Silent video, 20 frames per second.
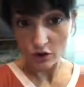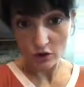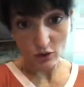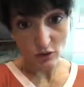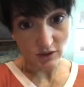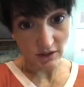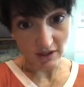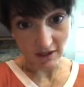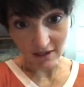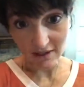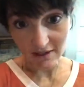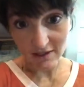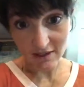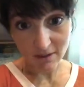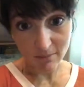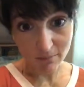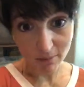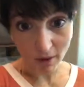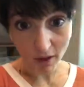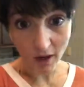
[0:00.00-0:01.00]
can use an
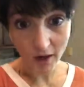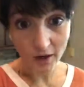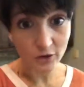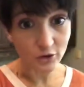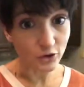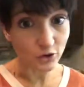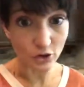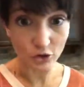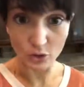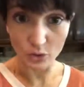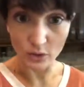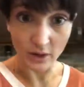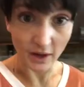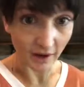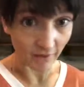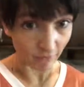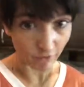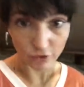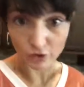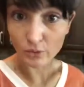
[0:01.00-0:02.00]
Instant Pot, you can do
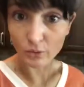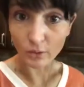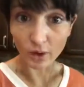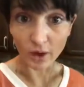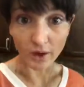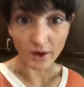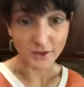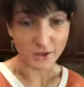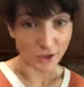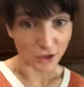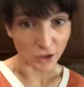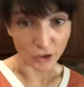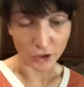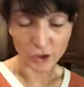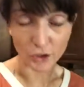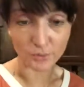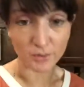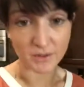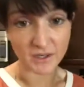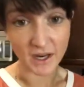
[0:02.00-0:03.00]
whatever you want to
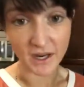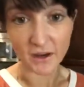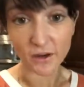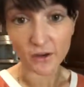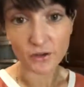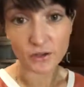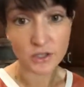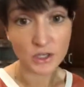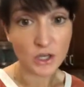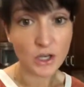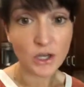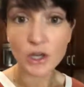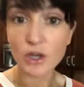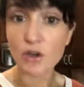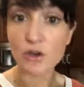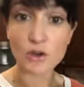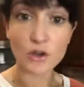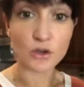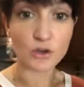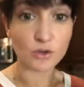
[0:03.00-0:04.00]
cook your potatoes.
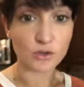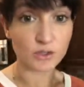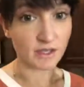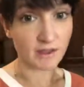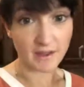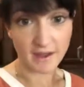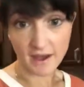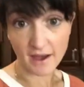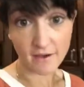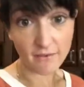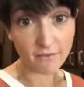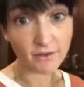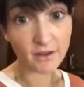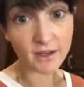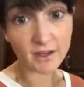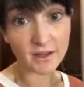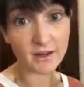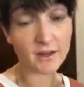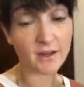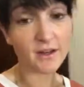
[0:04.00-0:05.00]
You can use it in the
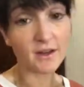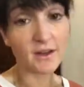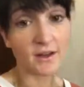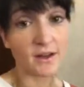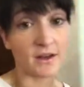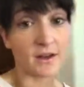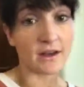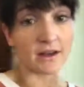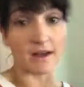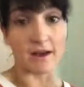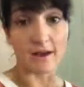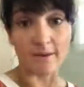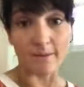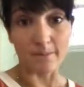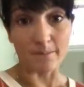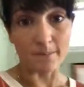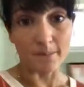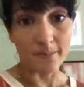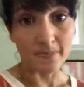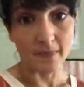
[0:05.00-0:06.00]
oven.
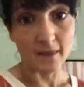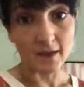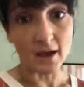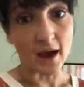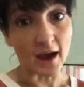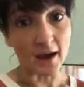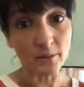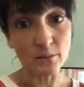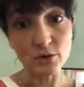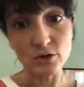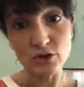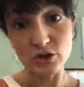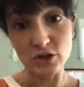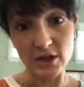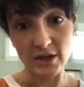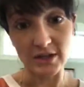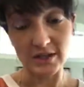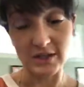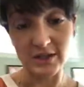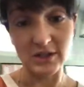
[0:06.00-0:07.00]
I would
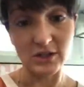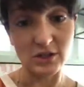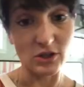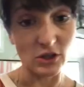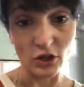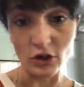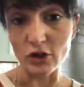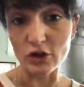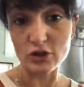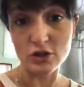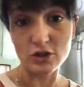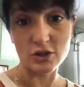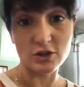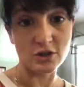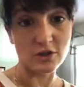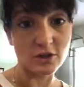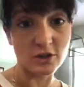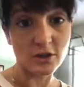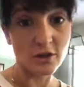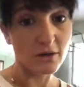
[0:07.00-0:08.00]
just search
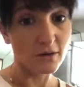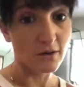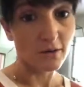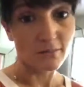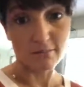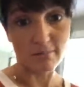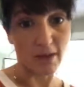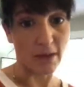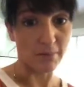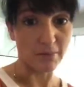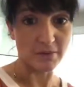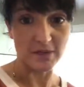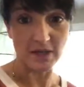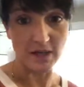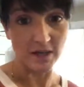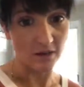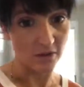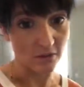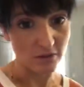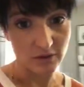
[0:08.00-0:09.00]
baked
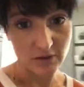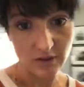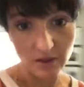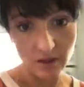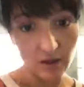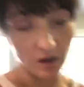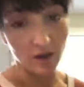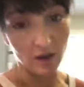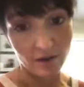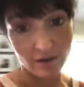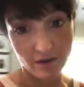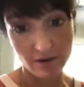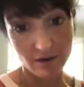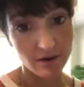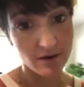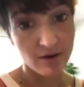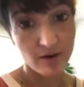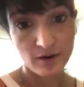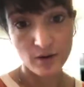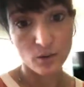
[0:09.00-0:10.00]
potatoes
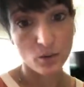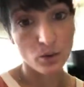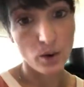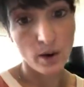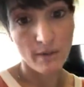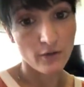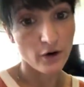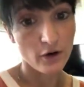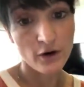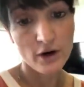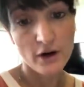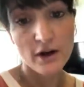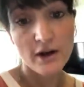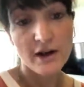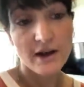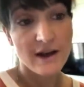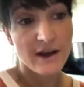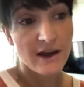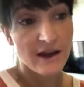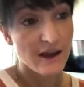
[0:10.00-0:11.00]
on wherever.
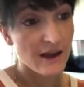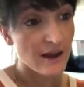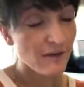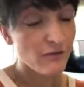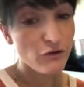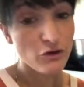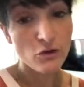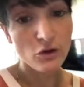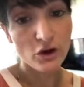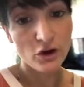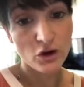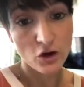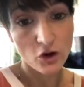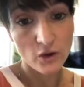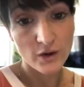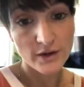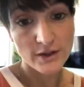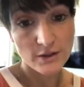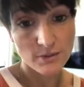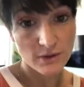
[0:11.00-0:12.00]
If you are
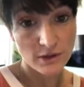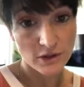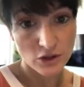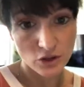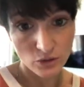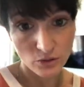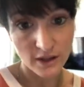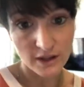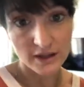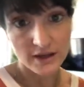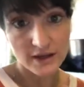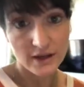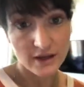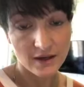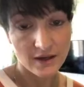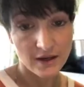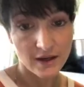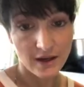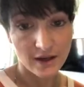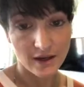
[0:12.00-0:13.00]
going to be doing